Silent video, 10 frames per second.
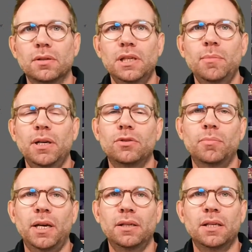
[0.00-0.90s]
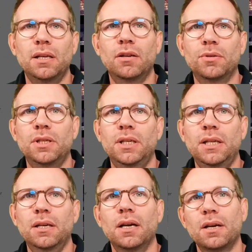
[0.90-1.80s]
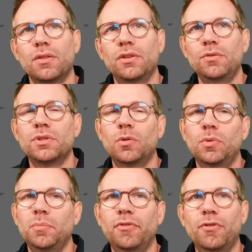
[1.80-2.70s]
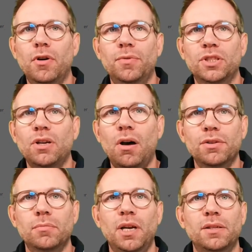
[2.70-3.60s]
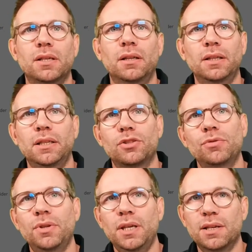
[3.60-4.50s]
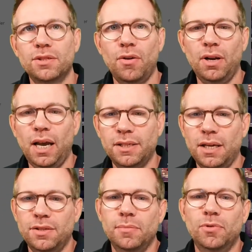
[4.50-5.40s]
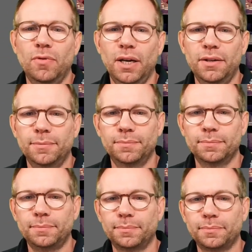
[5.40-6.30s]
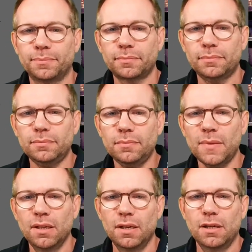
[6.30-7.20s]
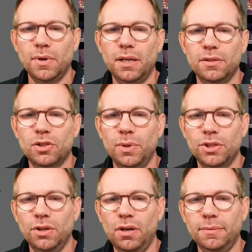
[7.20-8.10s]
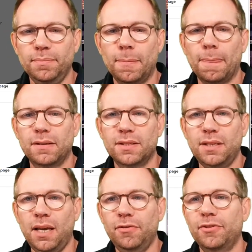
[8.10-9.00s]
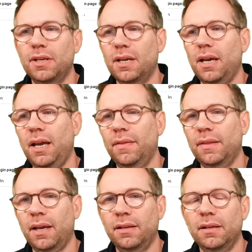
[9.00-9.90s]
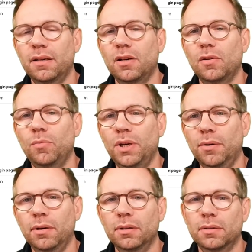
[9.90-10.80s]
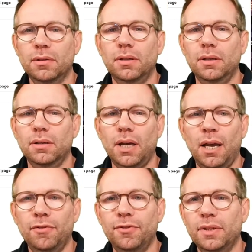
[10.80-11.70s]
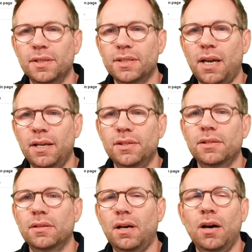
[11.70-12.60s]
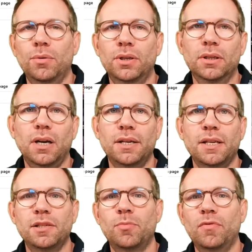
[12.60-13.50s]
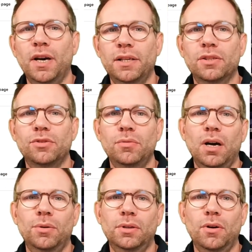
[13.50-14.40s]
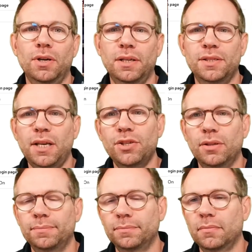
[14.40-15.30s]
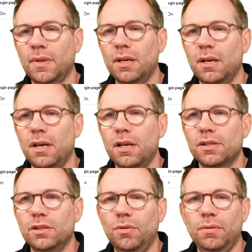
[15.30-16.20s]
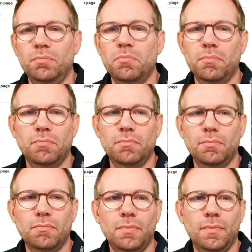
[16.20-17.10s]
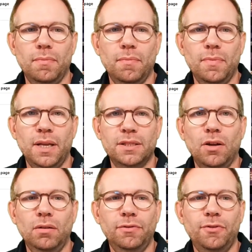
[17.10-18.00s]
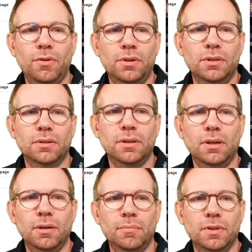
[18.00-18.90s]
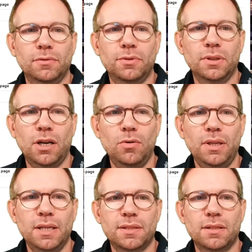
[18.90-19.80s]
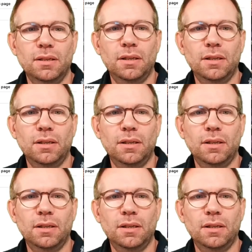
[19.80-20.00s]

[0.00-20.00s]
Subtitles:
email domain keycloak.de, the user will be forwarded automatically to the external identity provider. Can switch it on, save, and then we have assigned our identity provider to our organization. So that's all for now. Let's